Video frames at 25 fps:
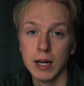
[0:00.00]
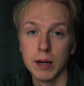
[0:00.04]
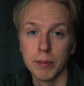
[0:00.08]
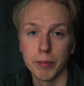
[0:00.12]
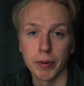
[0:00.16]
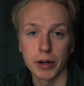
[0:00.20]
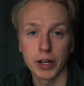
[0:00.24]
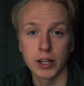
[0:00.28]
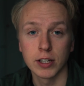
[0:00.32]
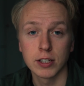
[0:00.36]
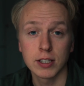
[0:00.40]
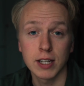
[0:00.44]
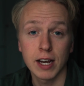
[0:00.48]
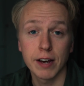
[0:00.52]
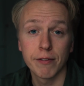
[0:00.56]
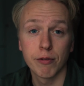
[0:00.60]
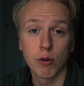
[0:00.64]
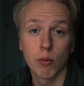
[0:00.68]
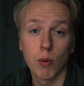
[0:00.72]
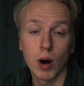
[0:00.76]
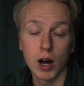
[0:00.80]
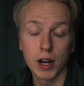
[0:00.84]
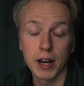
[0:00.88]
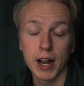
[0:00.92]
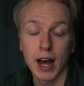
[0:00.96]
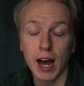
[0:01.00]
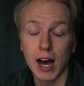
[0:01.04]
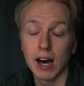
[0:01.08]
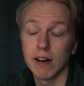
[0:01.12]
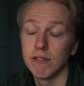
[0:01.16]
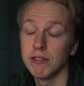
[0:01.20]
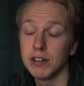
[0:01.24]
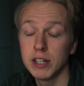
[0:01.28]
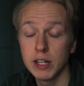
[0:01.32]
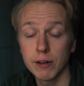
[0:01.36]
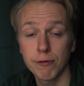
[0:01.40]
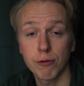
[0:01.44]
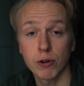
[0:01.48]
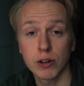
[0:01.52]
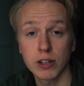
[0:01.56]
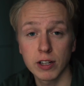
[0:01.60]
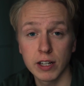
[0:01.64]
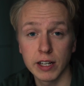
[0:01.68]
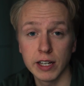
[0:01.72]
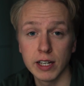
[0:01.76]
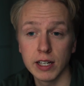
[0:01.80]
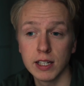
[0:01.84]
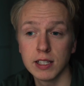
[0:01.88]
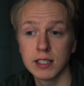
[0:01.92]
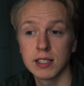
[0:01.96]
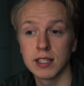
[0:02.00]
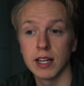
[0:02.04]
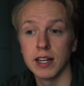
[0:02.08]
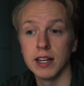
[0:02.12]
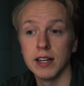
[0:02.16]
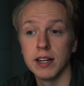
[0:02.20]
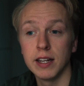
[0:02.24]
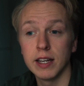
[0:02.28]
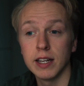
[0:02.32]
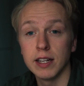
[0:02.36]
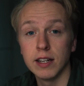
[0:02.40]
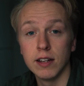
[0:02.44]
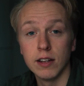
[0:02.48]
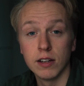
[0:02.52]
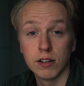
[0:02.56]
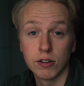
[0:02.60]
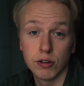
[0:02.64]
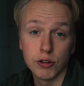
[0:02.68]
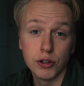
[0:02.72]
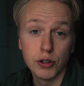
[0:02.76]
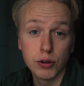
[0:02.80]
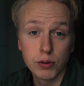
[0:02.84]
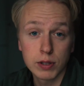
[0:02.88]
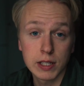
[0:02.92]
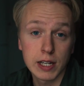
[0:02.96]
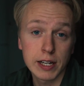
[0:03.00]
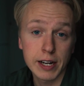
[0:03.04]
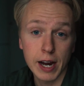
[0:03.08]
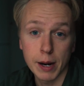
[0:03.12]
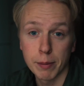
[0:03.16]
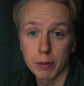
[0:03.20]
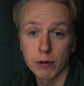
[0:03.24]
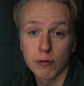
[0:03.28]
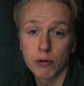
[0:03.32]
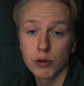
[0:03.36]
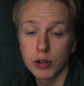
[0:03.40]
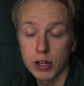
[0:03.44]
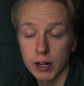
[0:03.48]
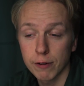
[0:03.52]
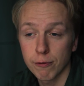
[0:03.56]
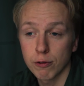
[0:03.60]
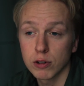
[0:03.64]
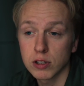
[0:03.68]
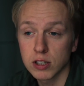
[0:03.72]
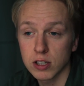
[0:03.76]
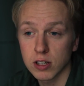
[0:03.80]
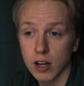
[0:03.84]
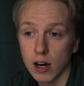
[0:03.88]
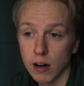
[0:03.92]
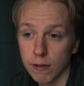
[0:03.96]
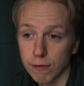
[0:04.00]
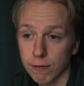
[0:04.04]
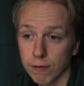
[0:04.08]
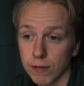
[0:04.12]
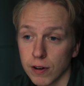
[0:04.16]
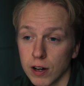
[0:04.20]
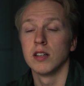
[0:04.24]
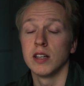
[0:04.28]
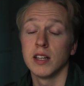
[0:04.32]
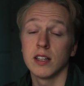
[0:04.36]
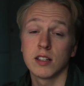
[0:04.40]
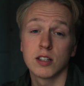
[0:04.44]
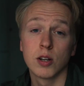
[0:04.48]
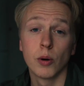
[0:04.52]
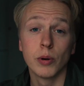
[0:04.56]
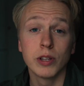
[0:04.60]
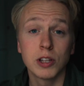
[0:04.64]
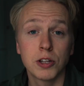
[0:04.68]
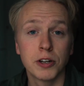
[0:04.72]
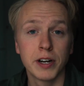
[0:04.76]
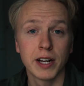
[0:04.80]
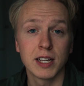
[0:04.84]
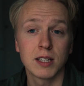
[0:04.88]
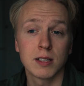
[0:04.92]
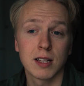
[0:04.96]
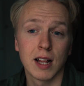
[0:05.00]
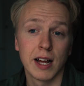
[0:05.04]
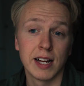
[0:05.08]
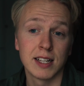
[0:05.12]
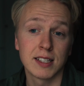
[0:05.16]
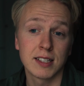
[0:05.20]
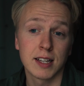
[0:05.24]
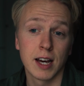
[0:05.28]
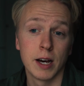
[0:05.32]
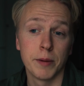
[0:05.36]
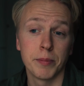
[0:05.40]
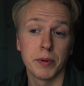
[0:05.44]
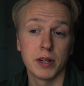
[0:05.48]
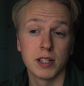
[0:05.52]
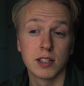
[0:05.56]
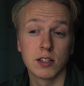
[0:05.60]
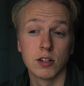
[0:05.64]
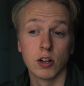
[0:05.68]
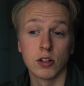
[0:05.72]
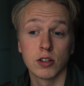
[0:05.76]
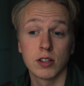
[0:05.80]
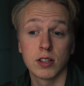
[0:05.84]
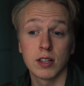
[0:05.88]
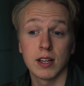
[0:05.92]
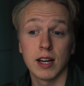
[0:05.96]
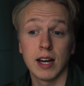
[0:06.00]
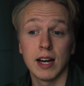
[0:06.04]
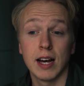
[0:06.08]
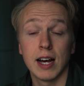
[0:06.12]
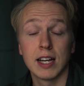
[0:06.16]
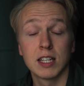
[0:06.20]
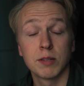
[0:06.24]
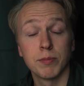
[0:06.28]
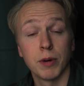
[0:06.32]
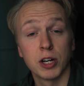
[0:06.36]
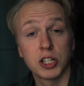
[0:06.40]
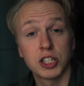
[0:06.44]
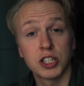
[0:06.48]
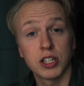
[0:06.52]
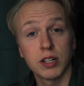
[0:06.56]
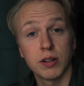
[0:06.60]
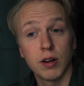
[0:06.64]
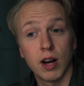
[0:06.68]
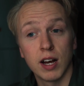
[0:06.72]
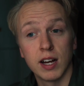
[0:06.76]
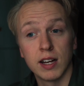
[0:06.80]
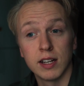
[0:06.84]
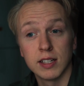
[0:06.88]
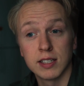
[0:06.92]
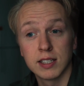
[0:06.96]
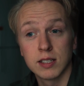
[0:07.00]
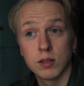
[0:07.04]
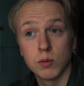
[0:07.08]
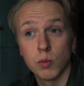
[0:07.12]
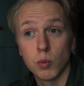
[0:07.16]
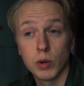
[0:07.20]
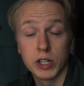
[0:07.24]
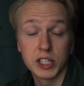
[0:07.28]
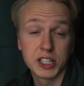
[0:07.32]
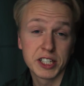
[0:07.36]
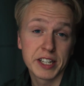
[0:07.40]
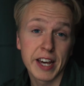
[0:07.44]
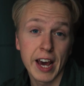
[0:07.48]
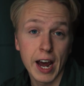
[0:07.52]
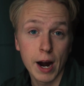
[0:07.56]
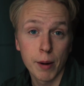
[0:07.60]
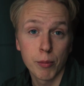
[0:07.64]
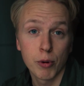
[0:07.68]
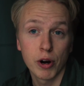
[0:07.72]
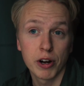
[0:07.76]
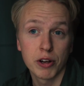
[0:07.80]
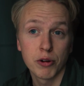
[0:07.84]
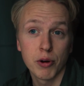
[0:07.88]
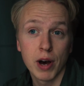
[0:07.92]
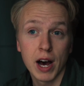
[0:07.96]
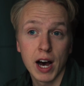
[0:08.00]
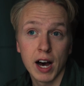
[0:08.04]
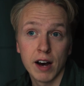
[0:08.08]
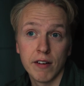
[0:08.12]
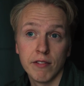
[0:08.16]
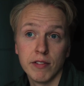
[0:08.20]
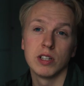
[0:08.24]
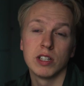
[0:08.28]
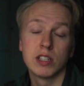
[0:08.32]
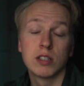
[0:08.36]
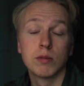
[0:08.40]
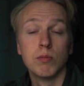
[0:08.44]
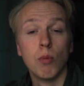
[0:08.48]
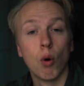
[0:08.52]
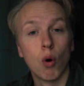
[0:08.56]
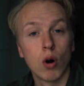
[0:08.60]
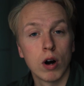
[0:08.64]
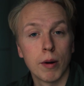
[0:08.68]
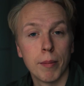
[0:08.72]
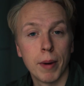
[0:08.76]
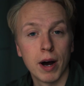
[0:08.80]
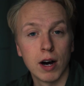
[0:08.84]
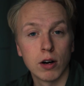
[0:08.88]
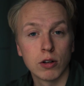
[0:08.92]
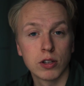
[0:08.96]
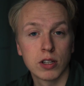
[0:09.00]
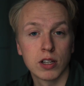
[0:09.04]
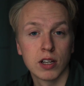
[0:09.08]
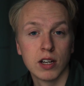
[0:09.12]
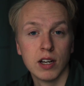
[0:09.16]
because everyone have different needs. They need to use the camera for different stuff. So in today's landscape, it's not as much as which camera you have, it's more about